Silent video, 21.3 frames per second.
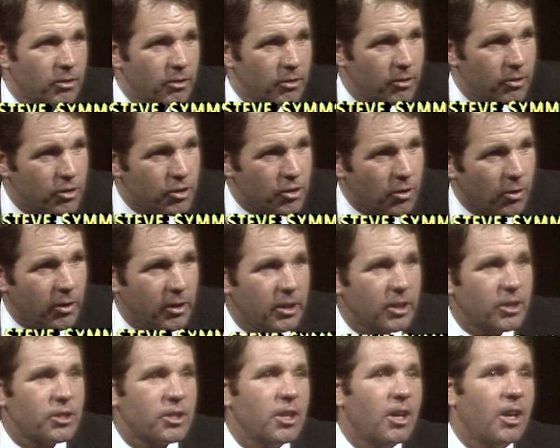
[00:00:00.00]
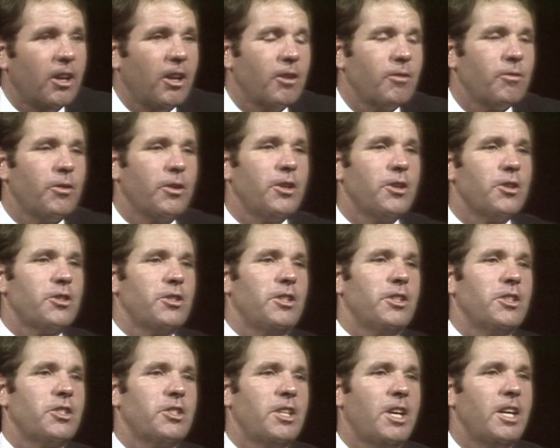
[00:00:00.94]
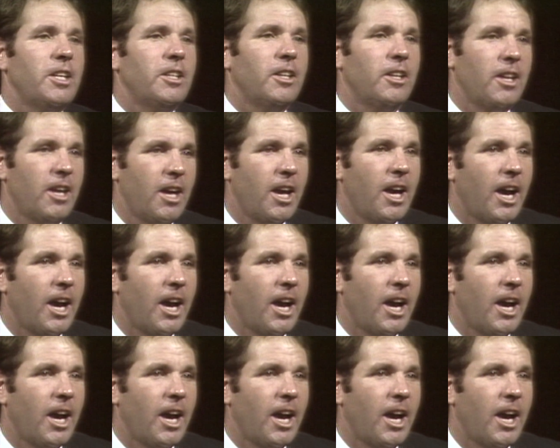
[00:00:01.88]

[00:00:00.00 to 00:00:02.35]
story that's gone on for years in this state that